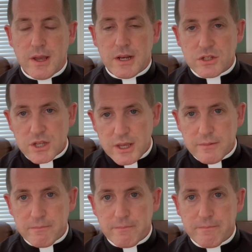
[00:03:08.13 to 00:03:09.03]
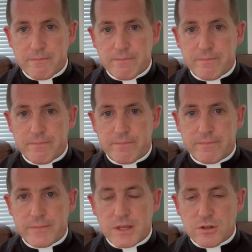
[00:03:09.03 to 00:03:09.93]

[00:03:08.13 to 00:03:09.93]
And it's him. He